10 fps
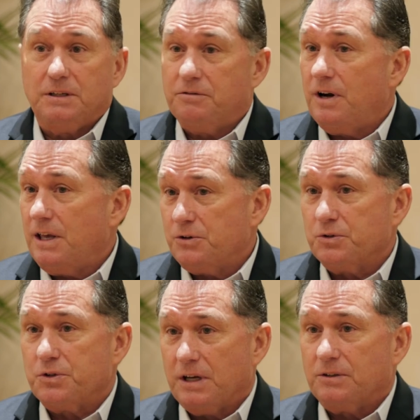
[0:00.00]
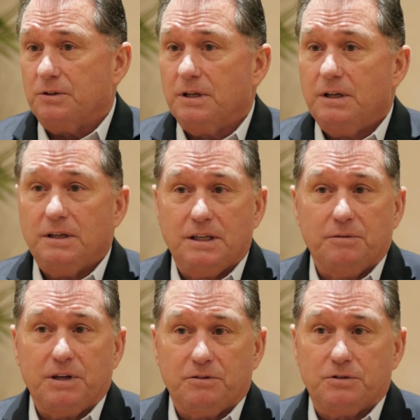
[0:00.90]
in the financial sector,
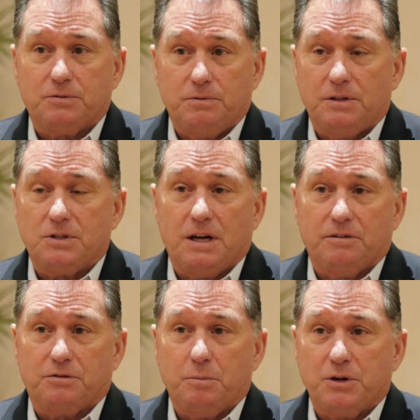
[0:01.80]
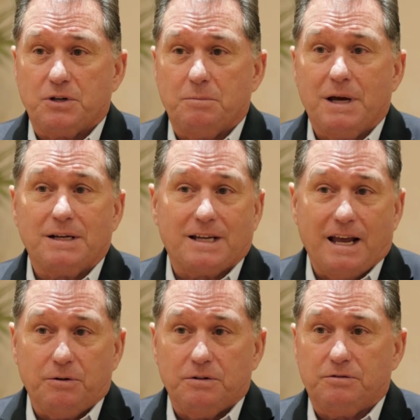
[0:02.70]
giving ins inside information about
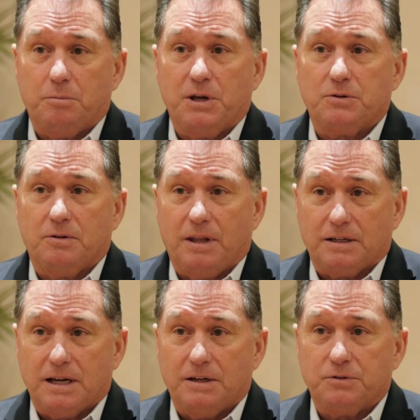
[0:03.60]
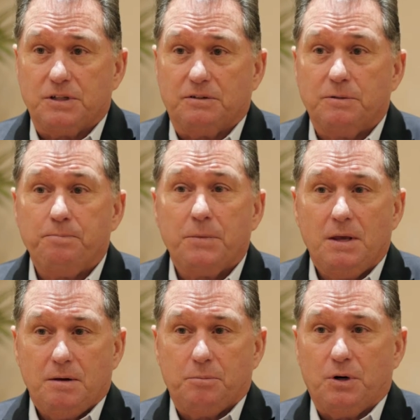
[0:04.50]
account information, that kind of stuff.
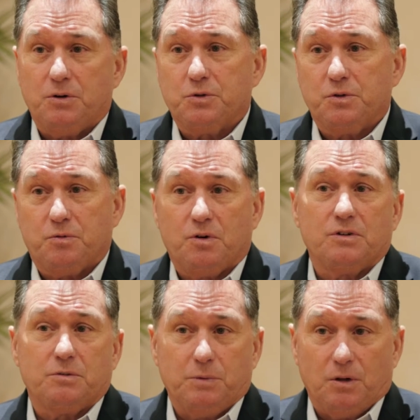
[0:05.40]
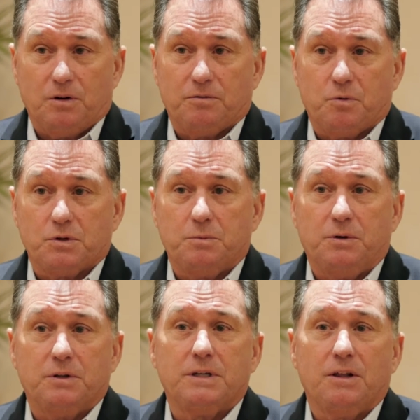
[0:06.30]
But also as far as in the law enforcement
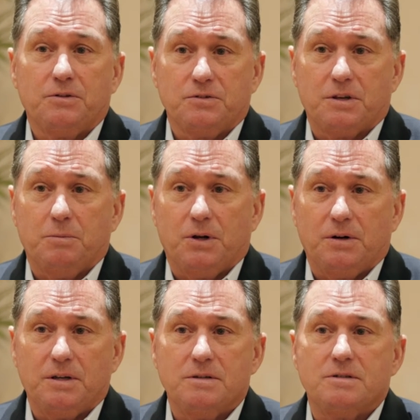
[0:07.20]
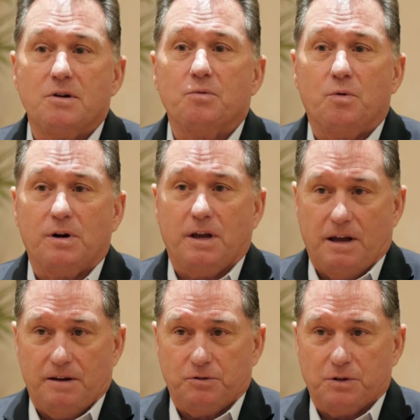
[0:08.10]
or intelligence community, you don't want to
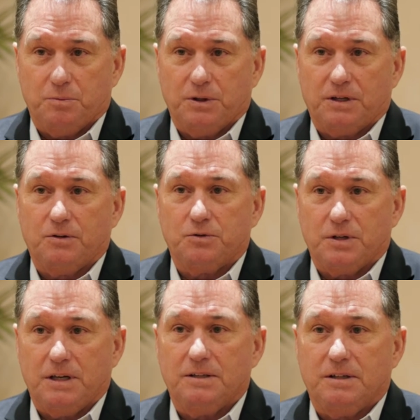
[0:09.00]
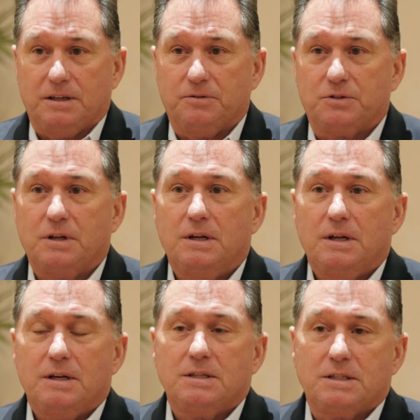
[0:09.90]
have someone that goes ahead and gives
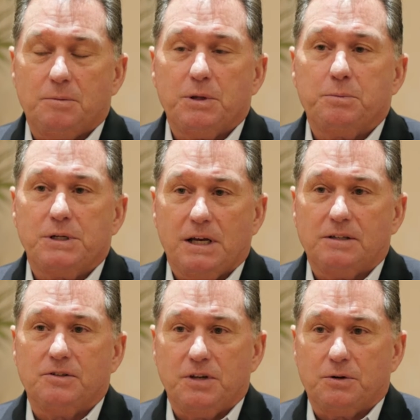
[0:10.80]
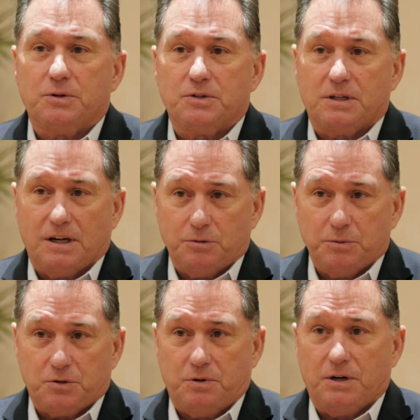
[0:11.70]
some of the protected secrets that
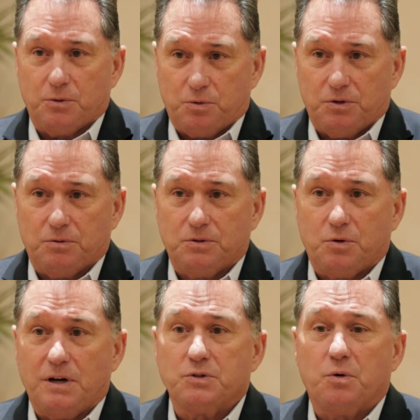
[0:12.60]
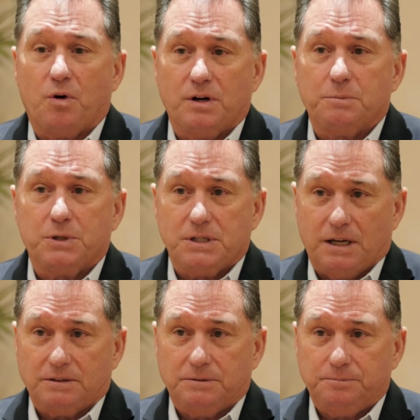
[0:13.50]
governments around the world try so hard to
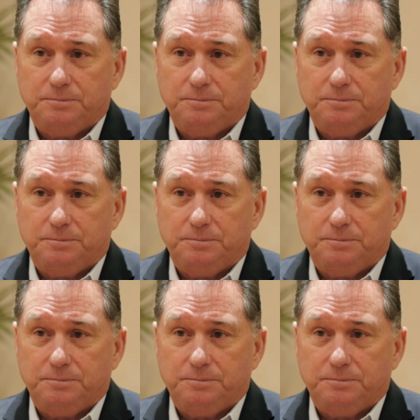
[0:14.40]
protect.